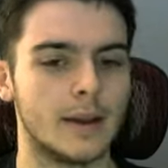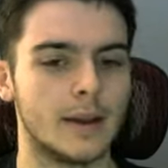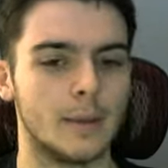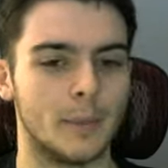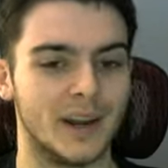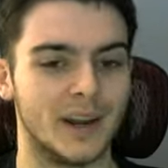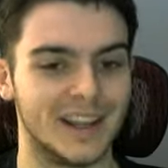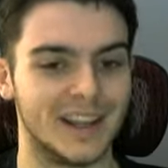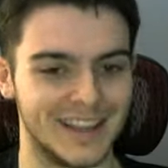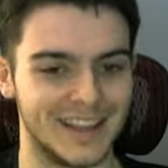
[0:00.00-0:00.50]

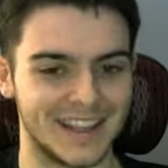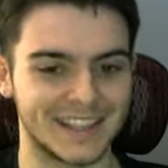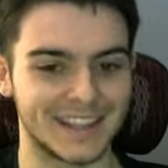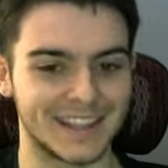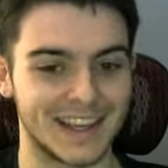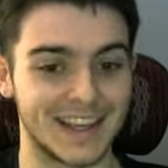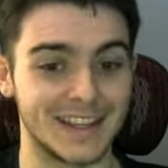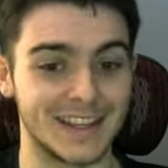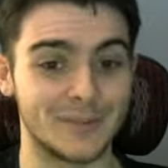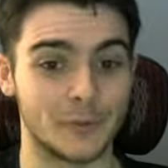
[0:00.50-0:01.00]
But in this
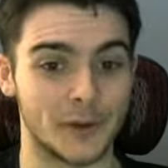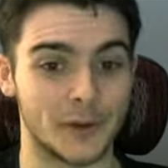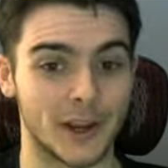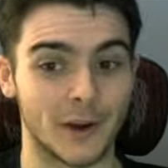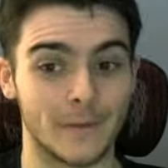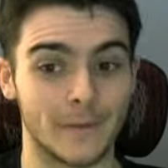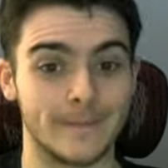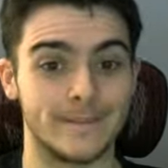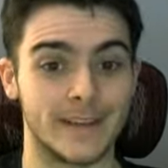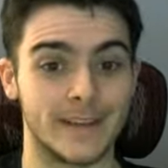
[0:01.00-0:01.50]
case, we
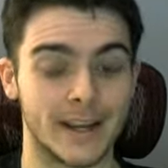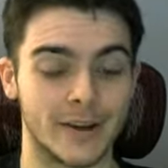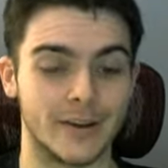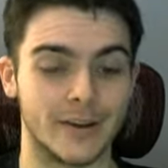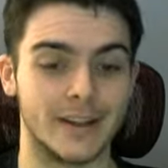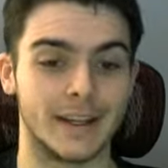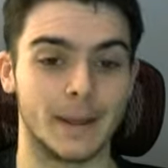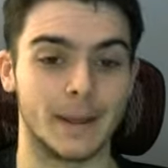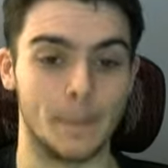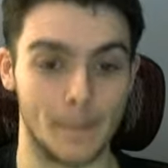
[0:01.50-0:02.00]
are
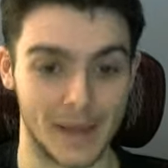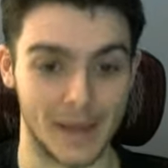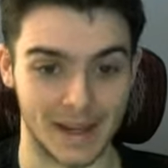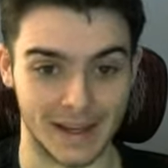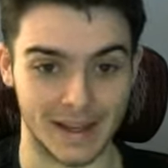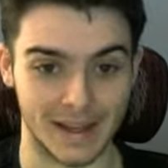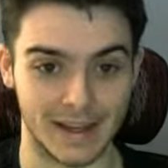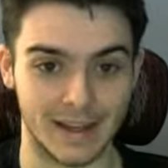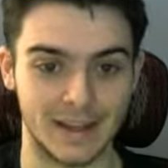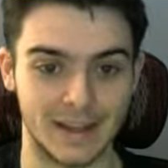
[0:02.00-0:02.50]
very
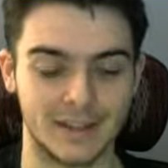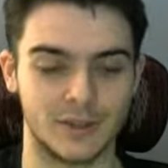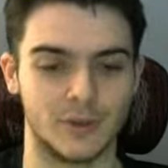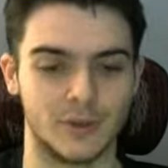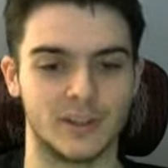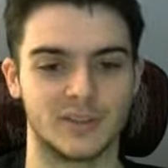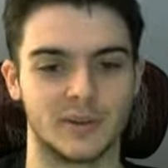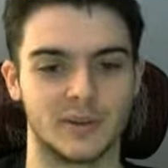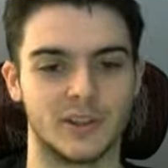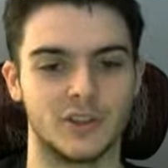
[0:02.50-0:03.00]
committed to
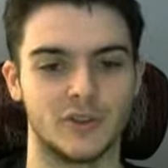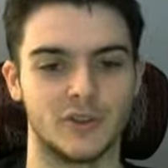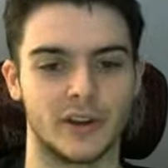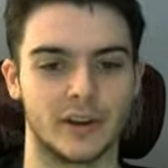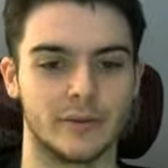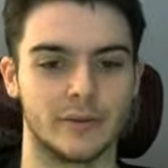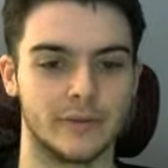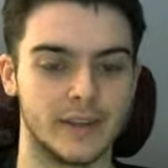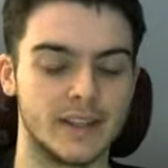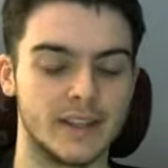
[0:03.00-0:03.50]
this
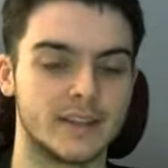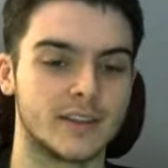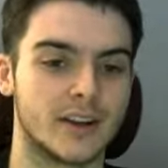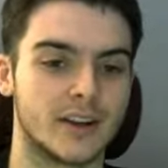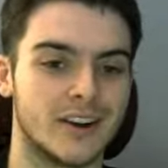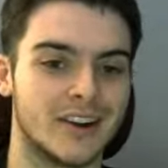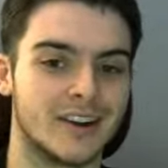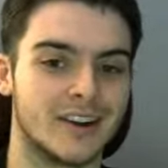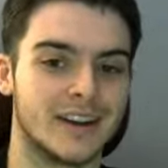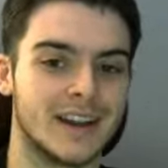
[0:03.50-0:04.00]
Regidrago
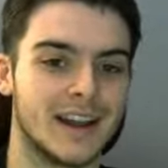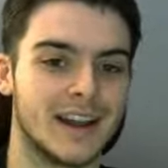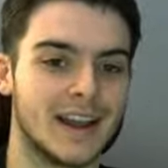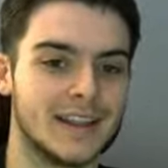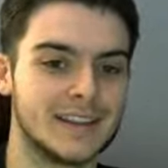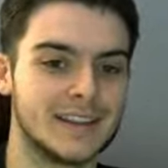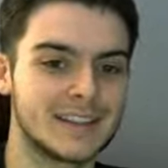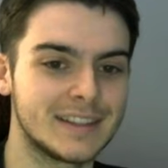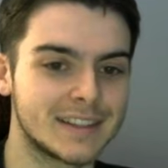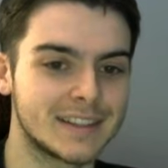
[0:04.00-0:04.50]
V-Star, and
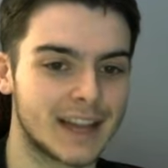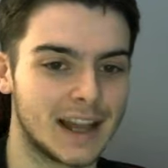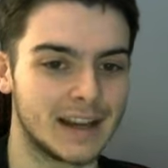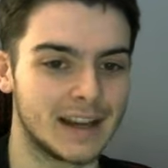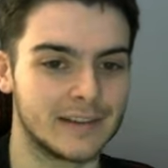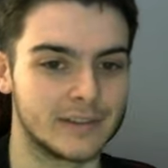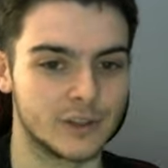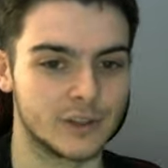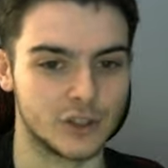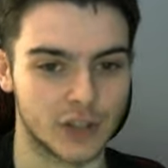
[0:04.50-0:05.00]
this is kind
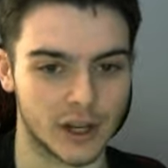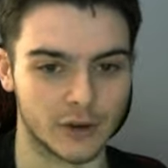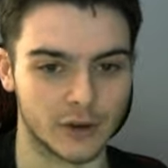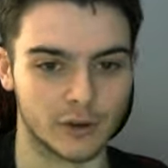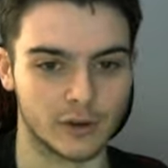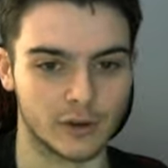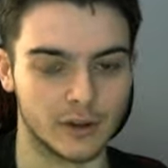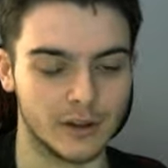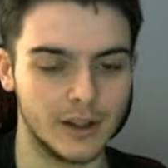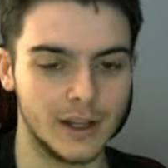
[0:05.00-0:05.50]
of a
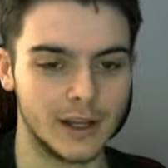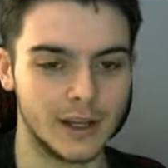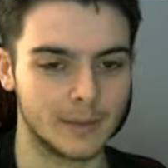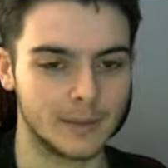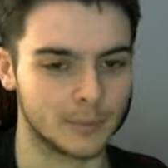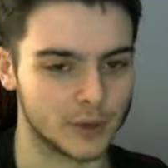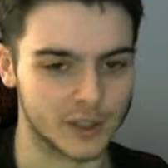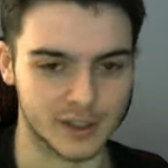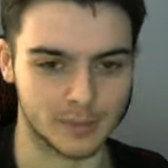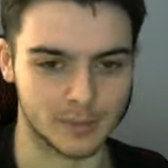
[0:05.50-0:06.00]
general
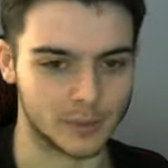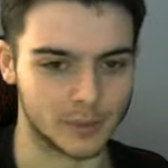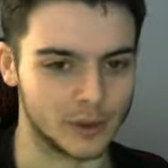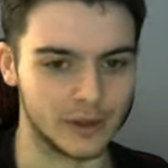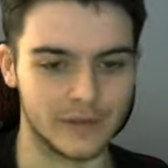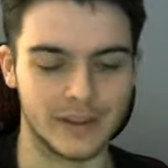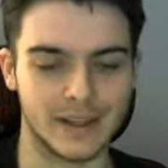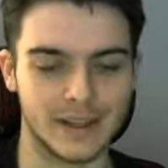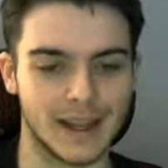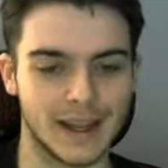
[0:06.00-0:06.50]
principle
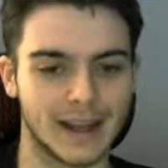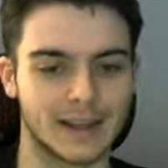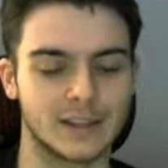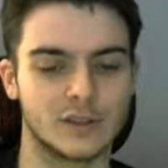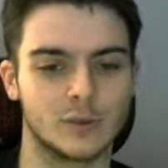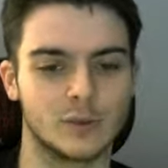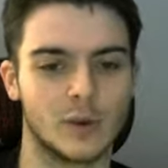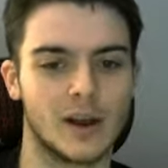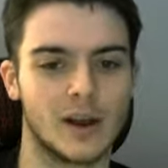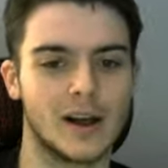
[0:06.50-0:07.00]
of the deck
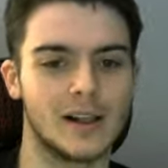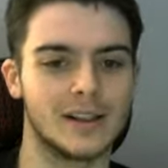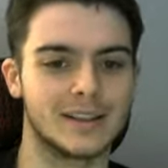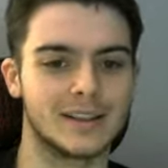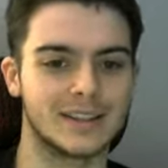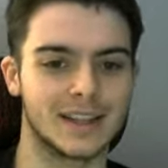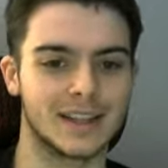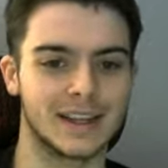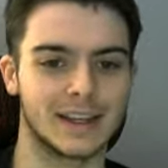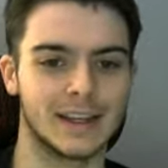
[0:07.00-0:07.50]
as well.
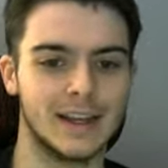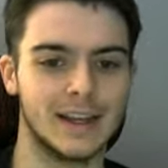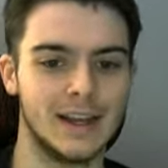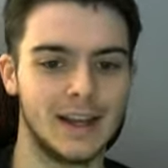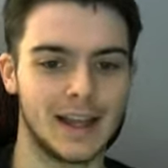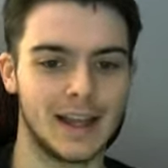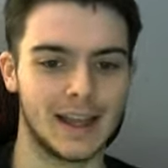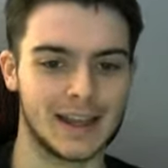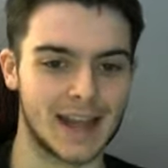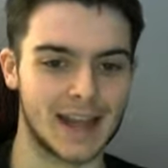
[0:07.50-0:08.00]
It's like
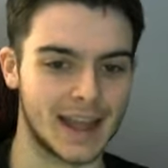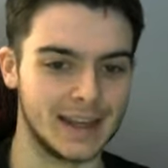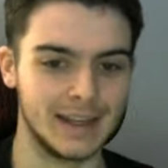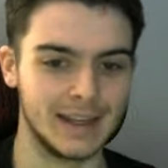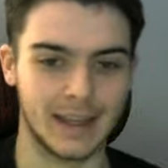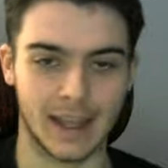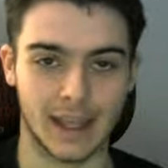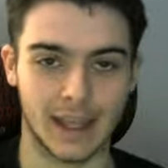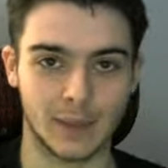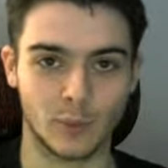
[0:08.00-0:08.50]
in any
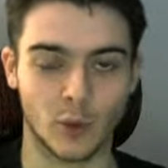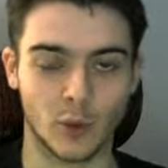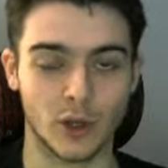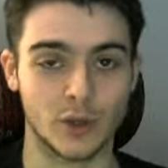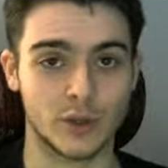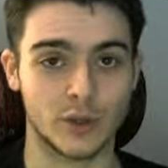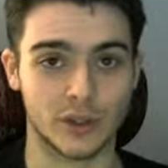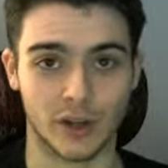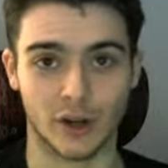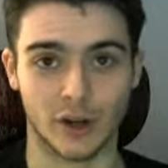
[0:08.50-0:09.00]
game where you
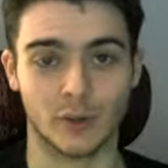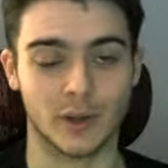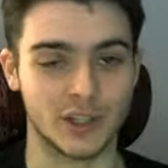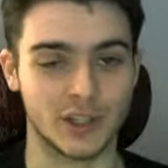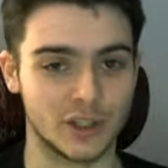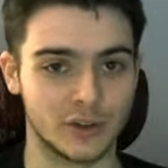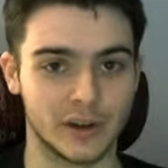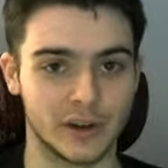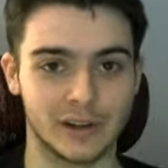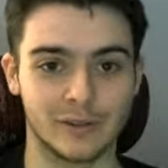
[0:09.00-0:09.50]
start
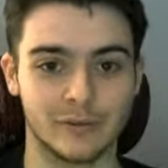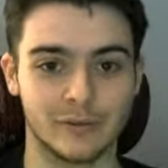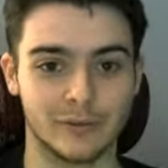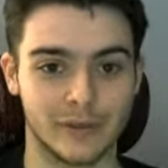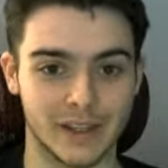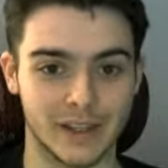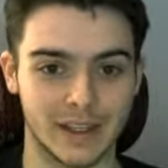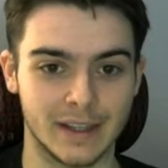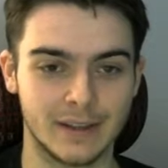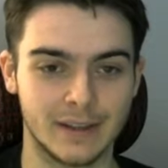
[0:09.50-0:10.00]
Regidrago
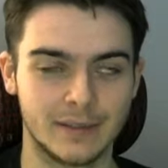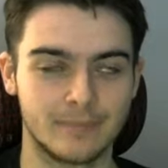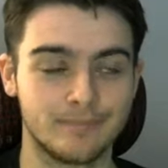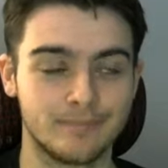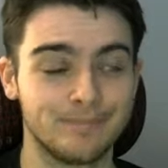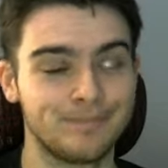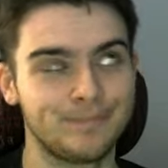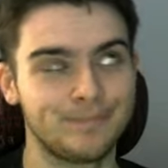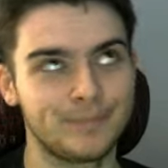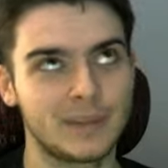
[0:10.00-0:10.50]
V,
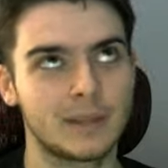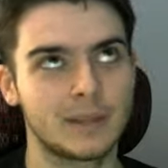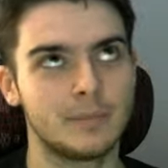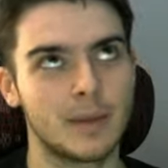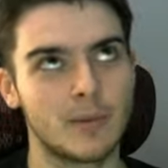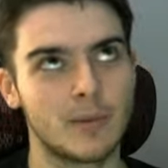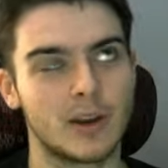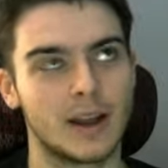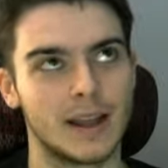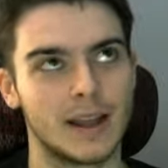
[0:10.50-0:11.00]

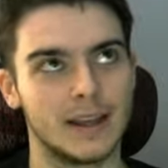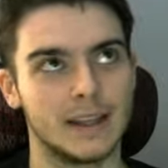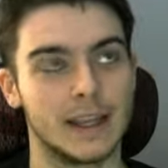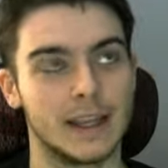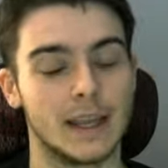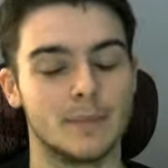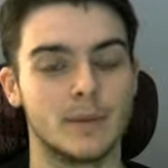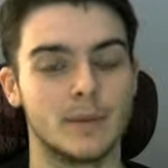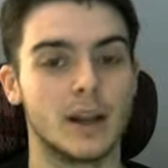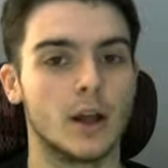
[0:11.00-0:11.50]
maybe not any
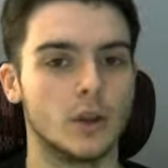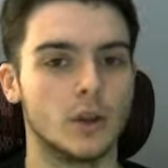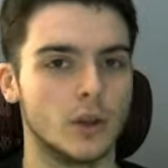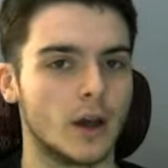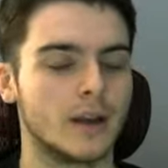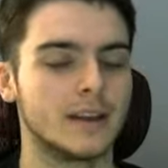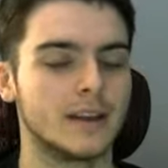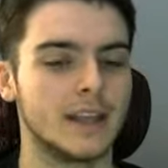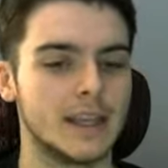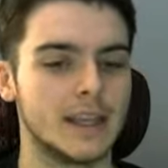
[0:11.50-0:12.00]
game, but a
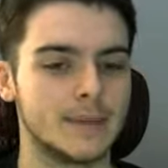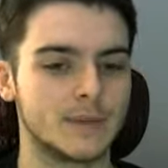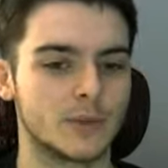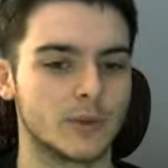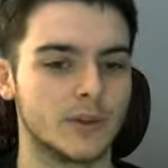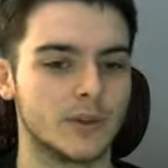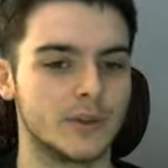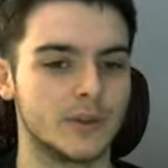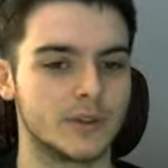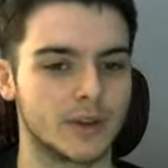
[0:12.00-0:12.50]
lot of games
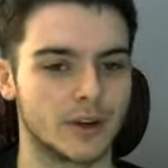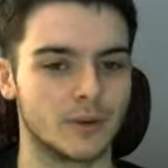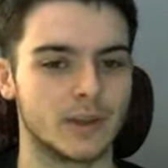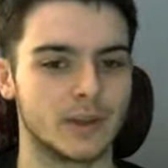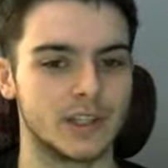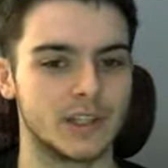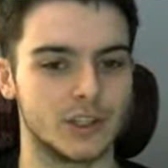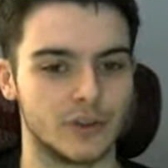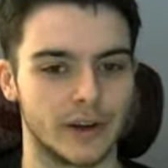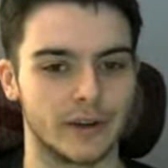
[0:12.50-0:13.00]
where you start
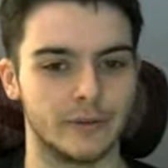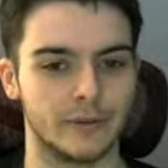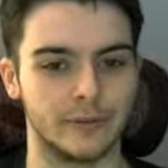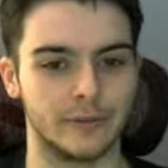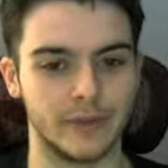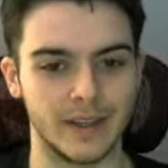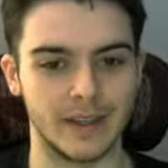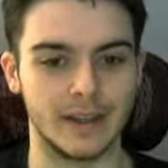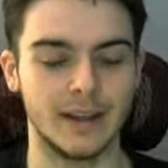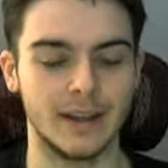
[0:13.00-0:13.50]
Regidrago
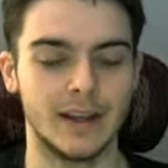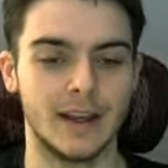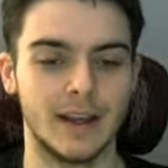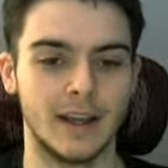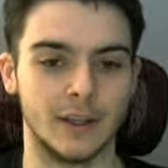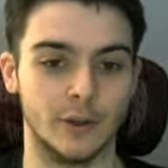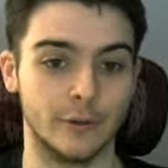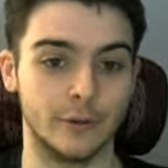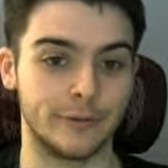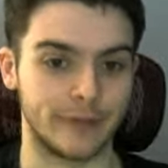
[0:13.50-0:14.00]
V,
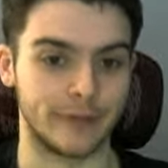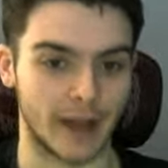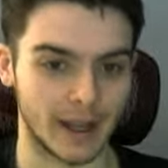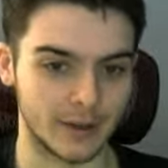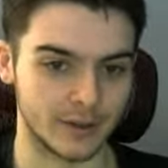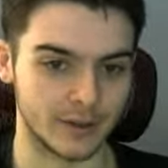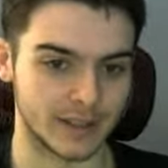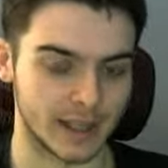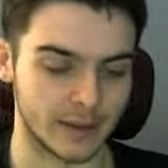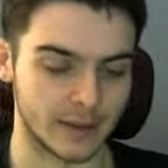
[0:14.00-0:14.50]
you'll find
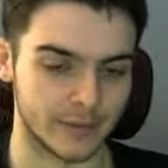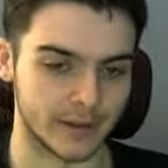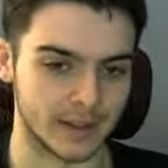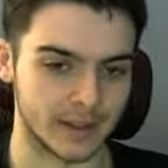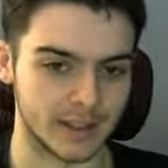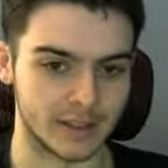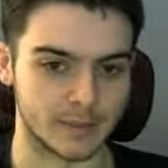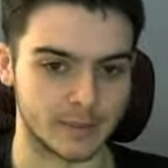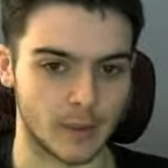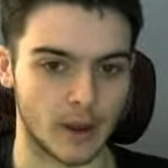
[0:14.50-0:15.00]
yourself in
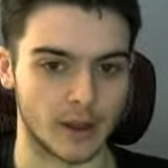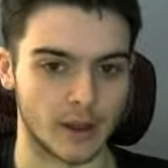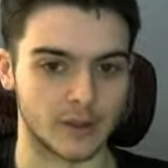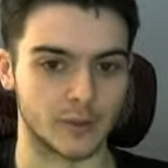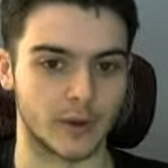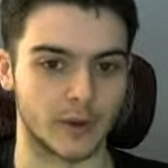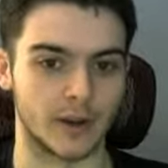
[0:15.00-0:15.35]
these spots where